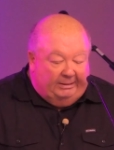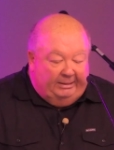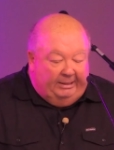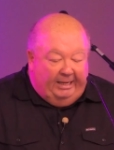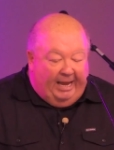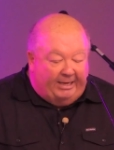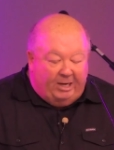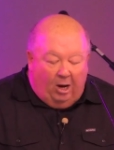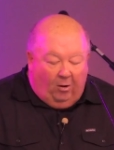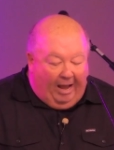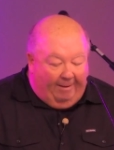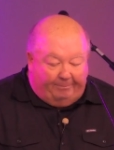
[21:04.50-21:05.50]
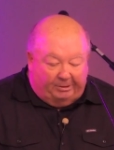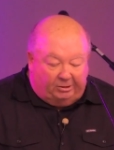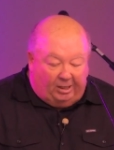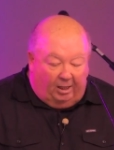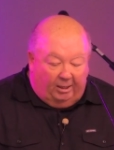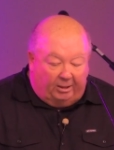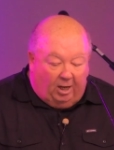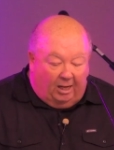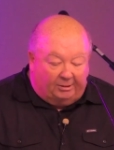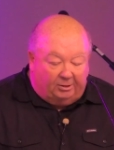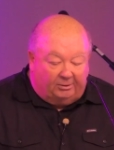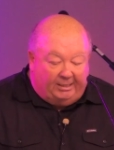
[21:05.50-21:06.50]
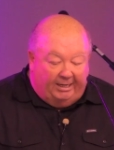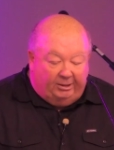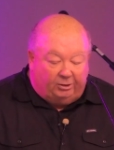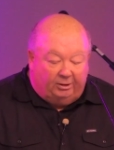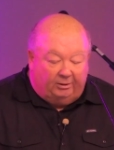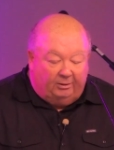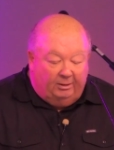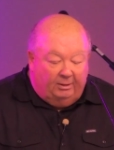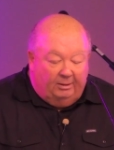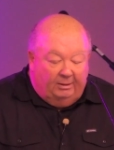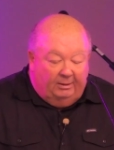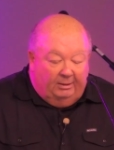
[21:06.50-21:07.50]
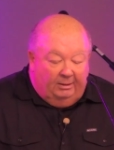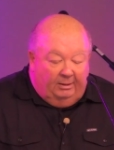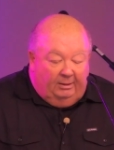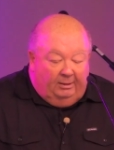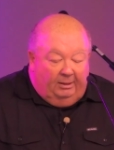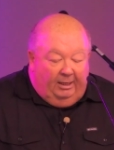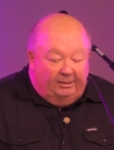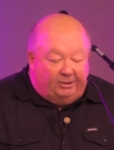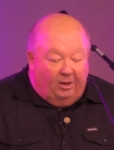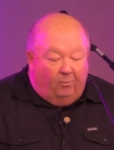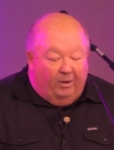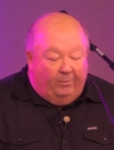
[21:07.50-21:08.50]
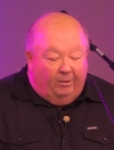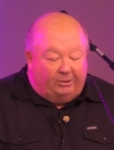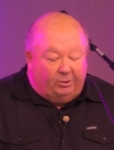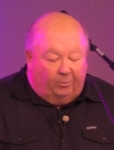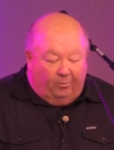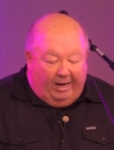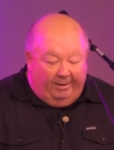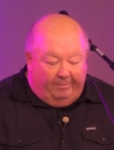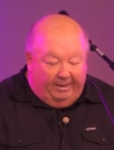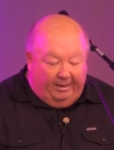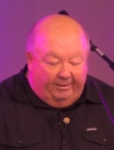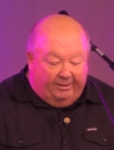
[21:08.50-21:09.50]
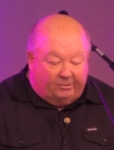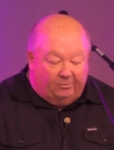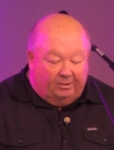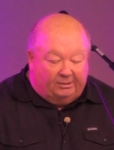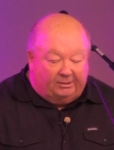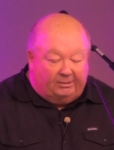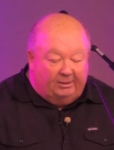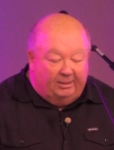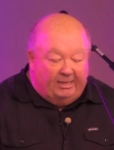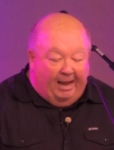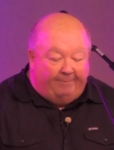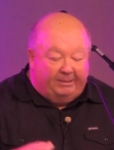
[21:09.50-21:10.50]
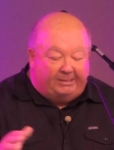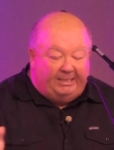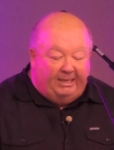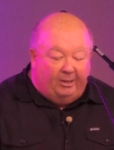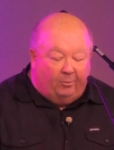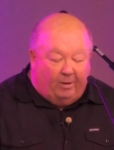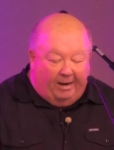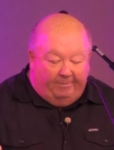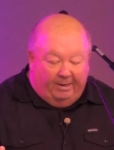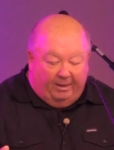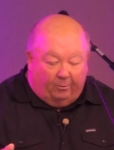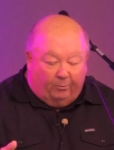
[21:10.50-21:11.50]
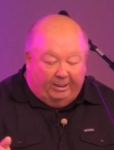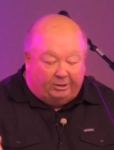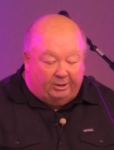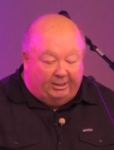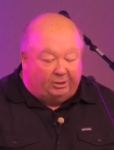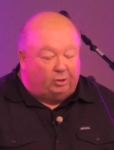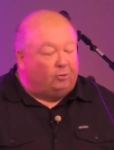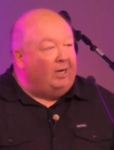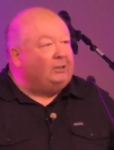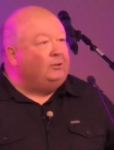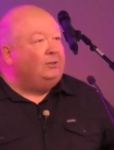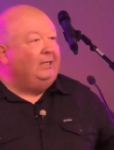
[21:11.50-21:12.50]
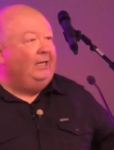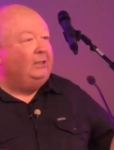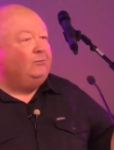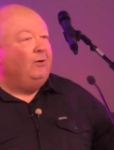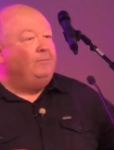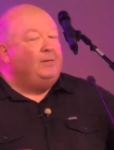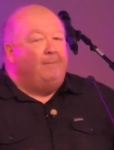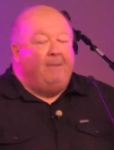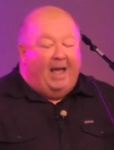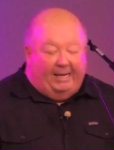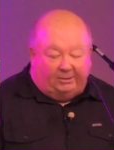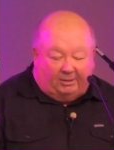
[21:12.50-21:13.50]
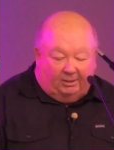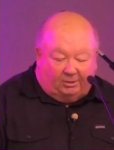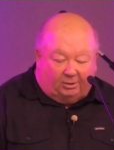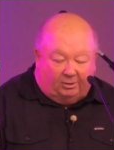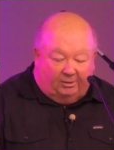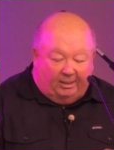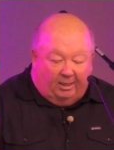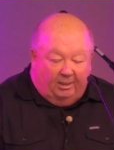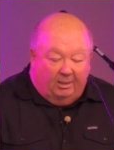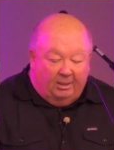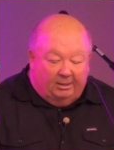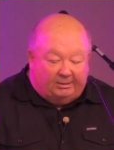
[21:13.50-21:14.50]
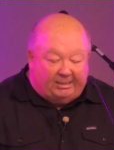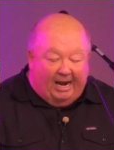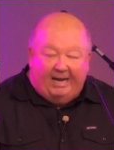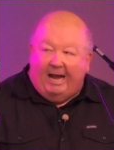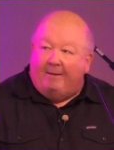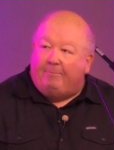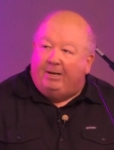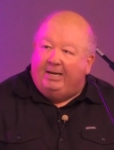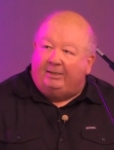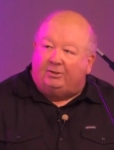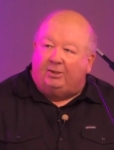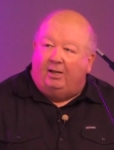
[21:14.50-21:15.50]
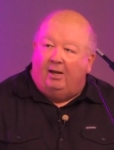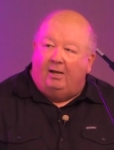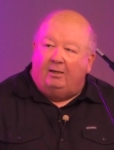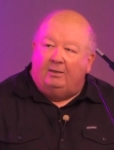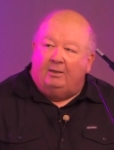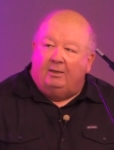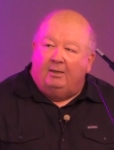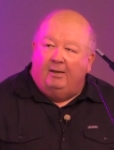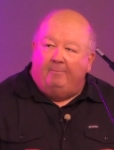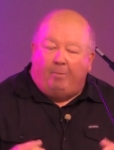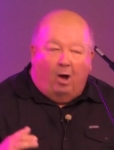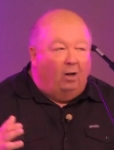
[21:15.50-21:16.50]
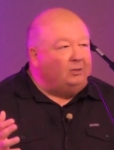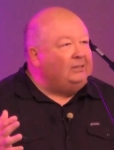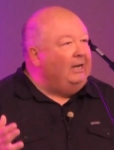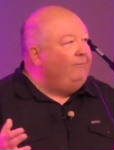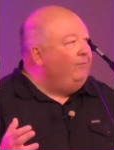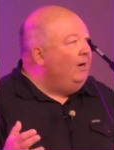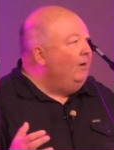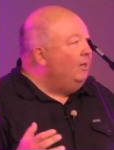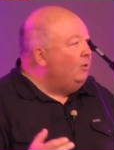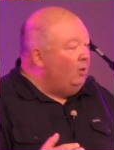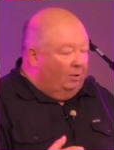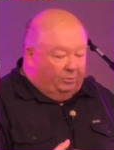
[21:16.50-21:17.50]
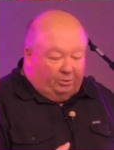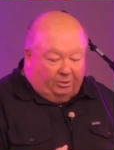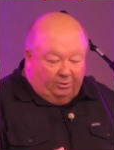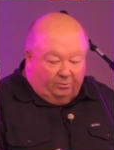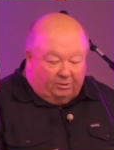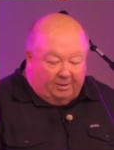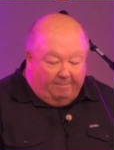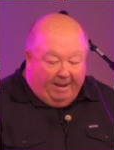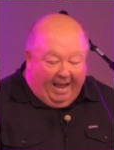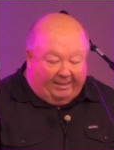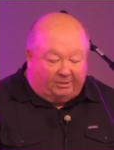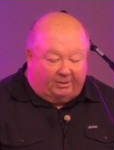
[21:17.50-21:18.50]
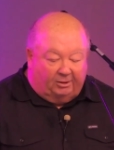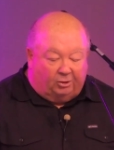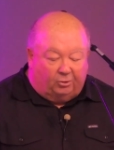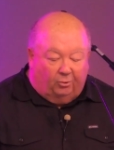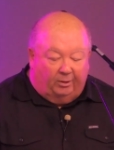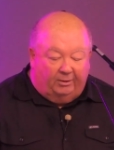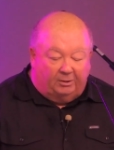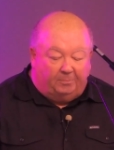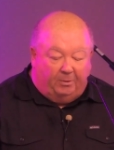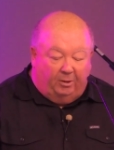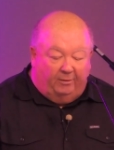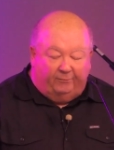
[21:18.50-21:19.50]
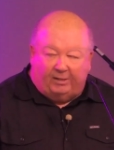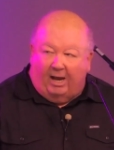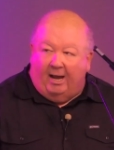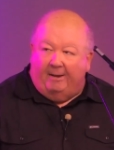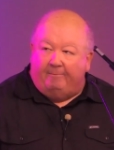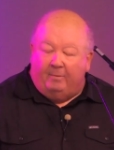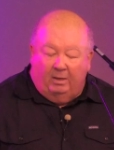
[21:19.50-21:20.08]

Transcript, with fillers: He had no apostolic consultation. And so when he went to Arabia, this was Nabatean Arabia, a region that stretched east from Damascus to the Sinai Peninsula. And Paul stayed very close to Damascus during this period of time.